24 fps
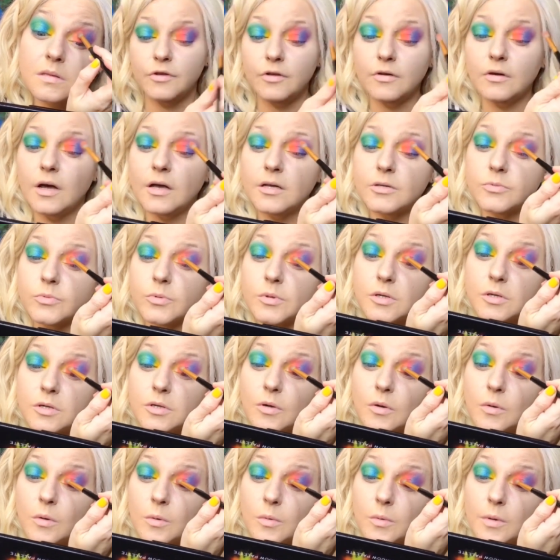If you guys want
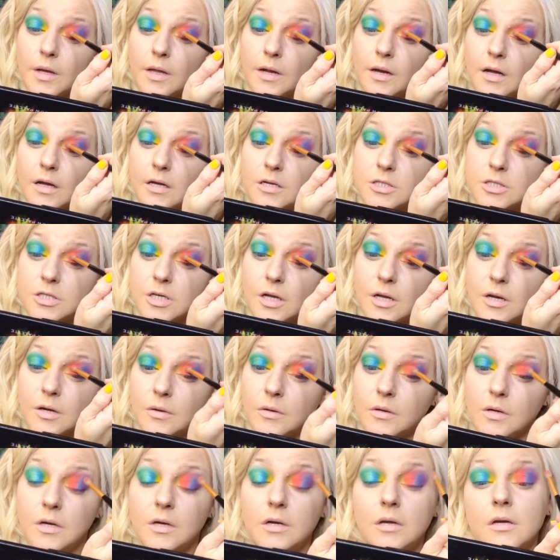to know a red
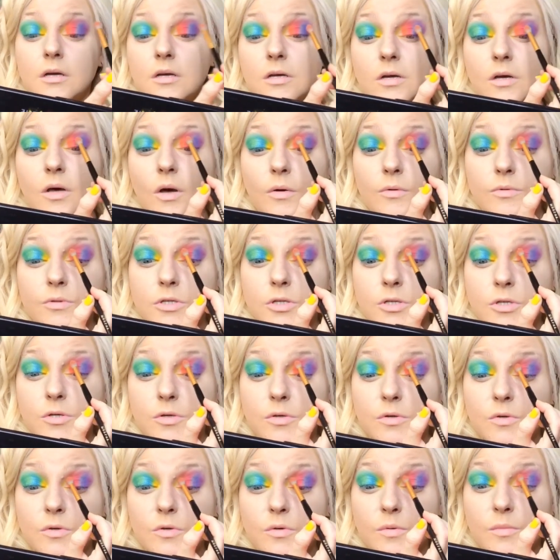eyeshadow, go
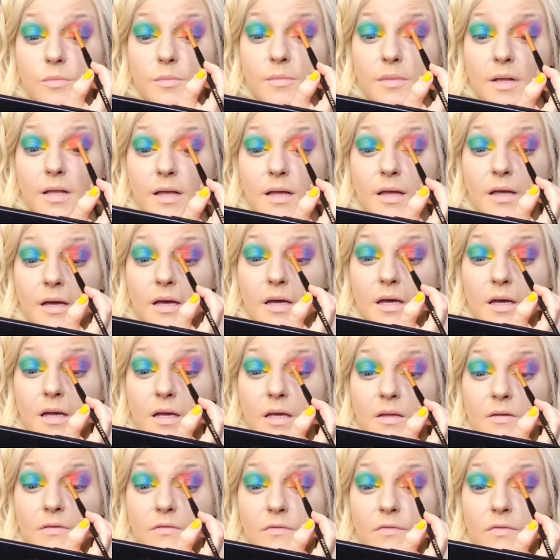to
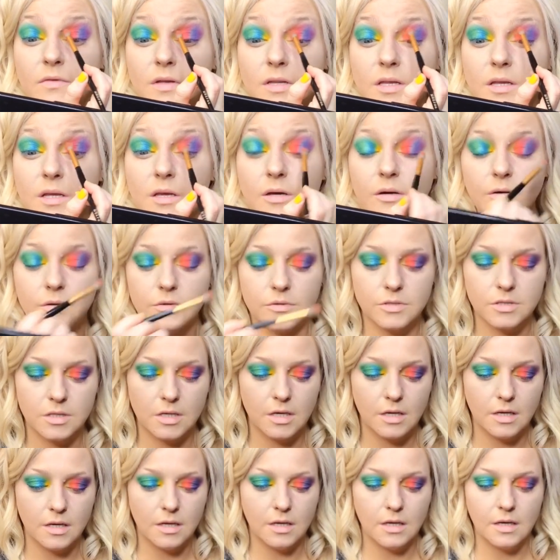my
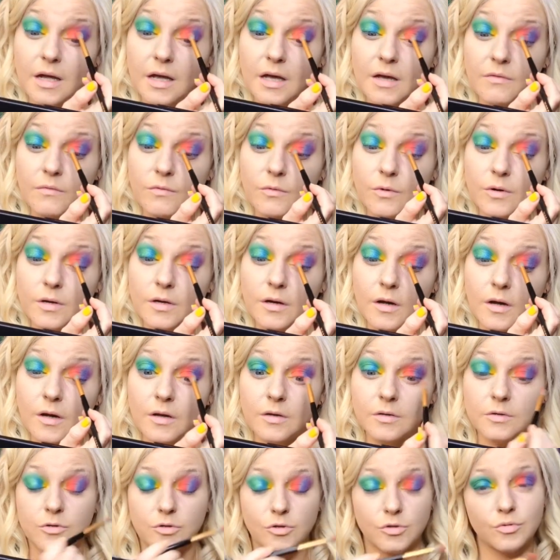videos. I have one
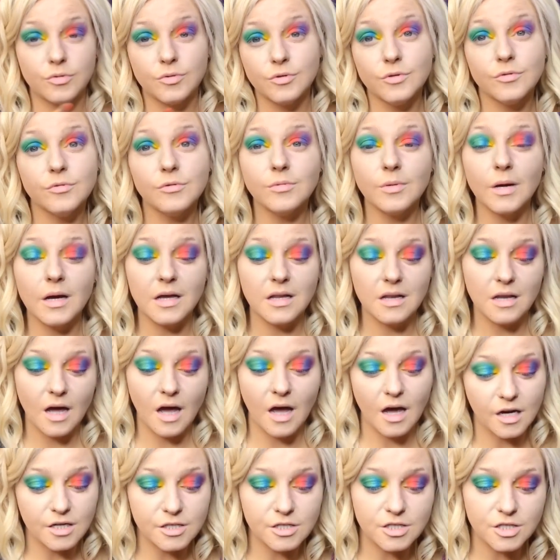on true
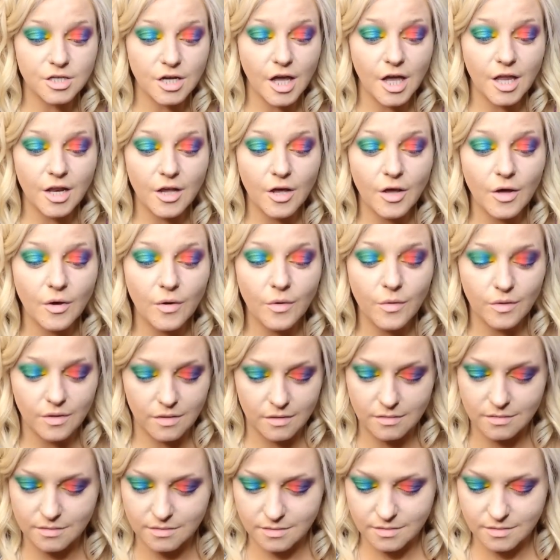red eyeshadow,